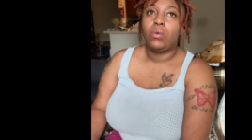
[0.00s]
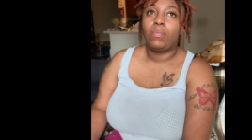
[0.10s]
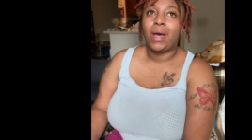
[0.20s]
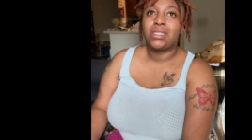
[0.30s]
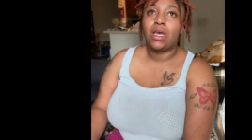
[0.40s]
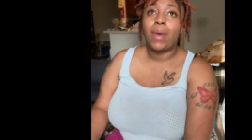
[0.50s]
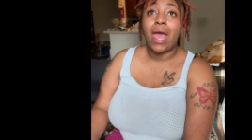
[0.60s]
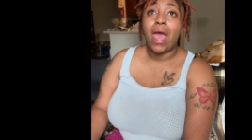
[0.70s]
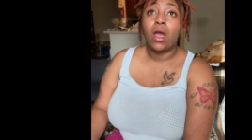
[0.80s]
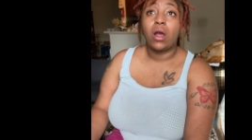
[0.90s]
by the time I
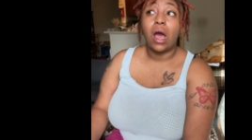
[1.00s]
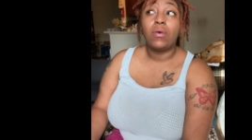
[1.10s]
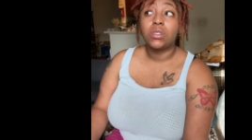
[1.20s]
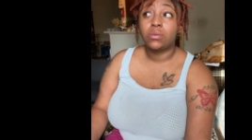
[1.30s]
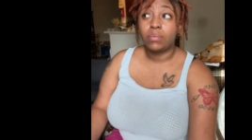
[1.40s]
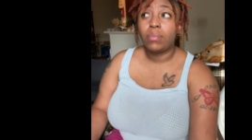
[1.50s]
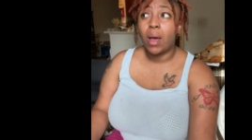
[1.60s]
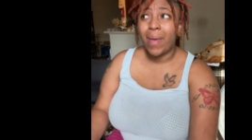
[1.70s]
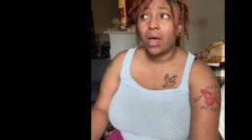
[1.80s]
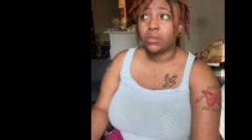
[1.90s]
had her, I was
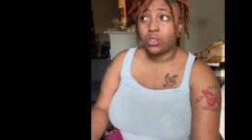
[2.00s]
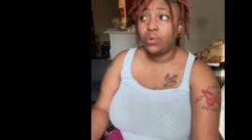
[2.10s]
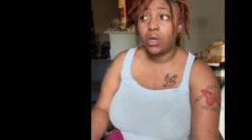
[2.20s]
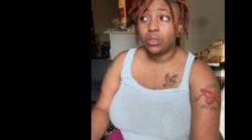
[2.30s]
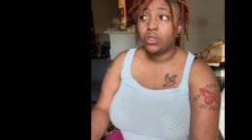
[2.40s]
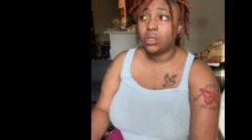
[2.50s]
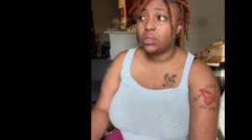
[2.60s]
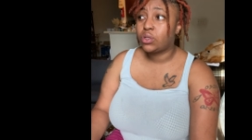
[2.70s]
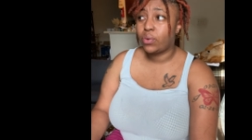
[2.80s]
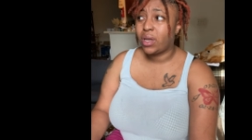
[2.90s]
about
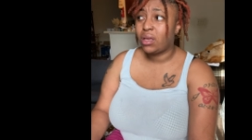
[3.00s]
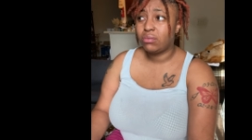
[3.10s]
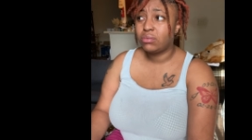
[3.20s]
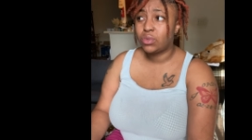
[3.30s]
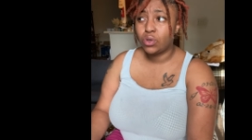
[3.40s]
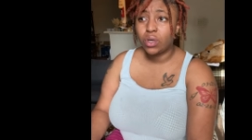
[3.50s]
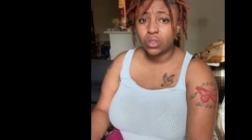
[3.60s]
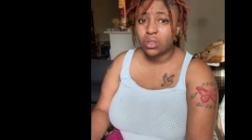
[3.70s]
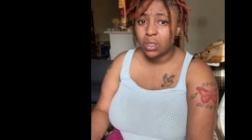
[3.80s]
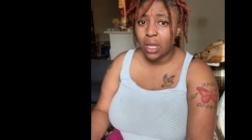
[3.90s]
220,
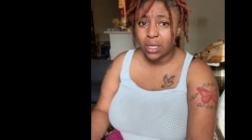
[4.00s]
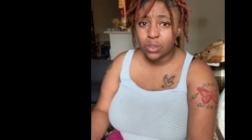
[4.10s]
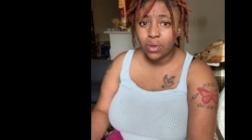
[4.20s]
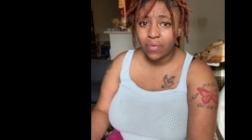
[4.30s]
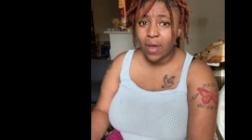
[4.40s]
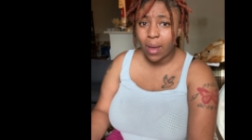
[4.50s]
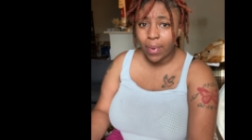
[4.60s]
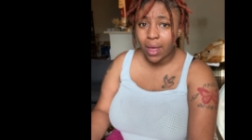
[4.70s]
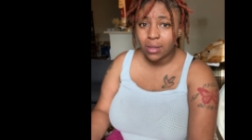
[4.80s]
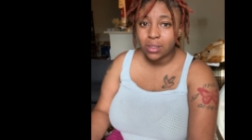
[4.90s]
200 and like 25
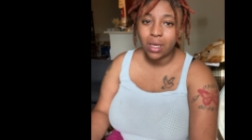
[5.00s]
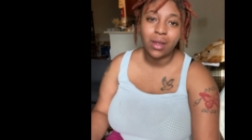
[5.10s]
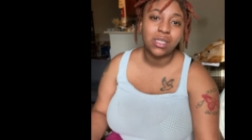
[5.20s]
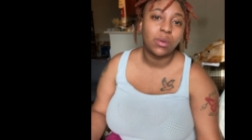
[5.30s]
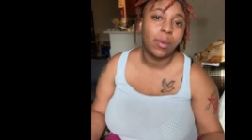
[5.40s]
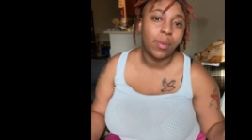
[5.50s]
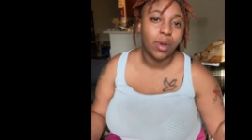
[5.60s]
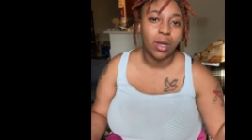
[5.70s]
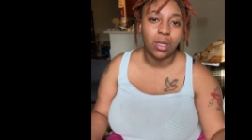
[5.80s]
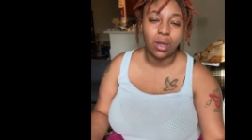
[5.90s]
pounds. Yeah, that's my baby
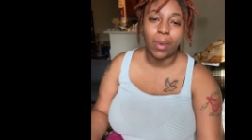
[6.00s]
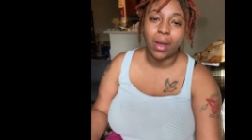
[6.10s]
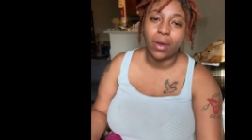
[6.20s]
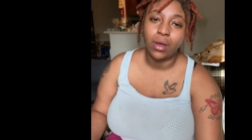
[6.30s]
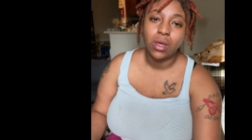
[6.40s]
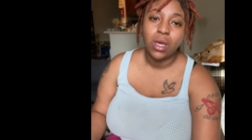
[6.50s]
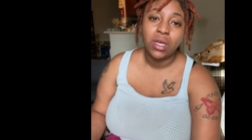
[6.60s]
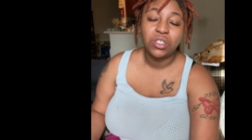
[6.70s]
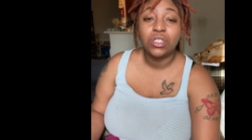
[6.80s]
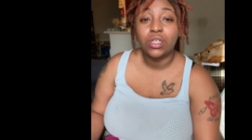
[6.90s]
girl in the background.
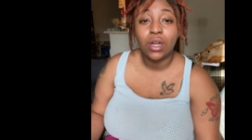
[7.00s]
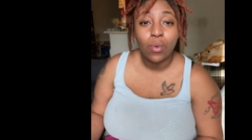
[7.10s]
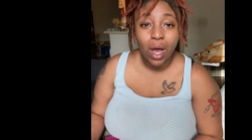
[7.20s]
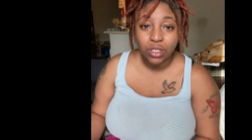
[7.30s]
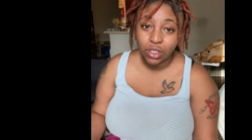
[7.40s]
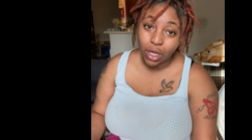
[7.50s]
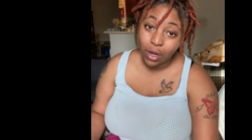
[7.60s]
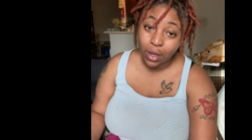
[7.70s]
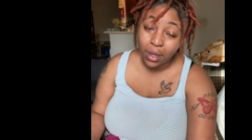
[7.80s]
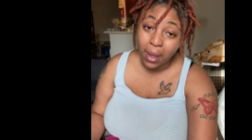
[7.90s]
She's in there watching
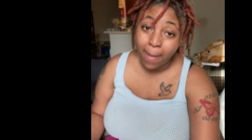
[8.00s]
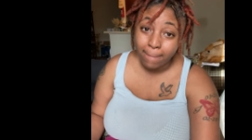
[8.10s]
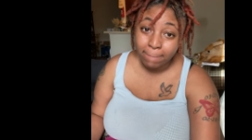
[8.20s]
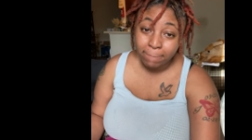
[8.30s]
her um,